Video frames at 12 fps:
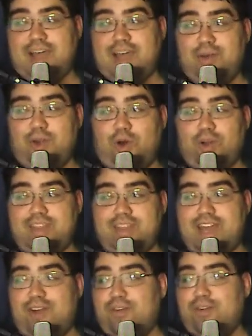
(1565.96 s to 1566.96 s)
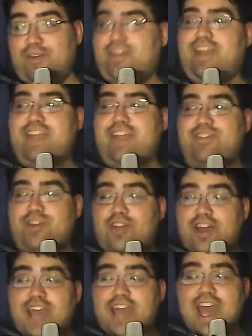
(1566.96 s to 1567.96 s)
I would hold that over their heads and go,
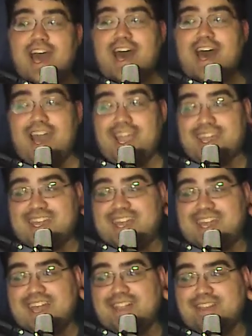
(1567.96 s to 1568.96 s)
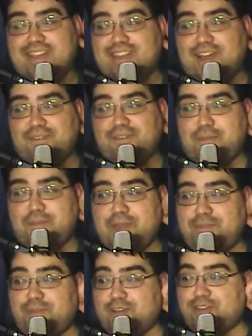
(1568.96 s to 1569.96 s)
look, I can get stuff to
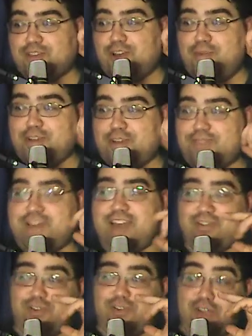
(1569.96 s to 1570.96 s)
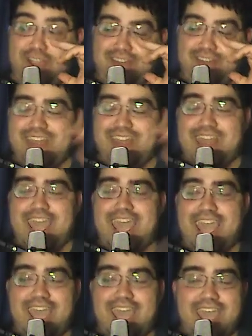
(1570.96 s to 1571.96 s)
people so much faster than
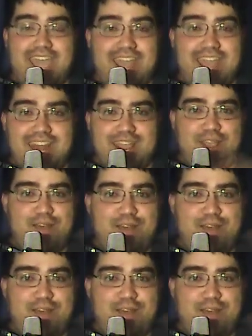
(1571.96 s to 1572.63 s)
any of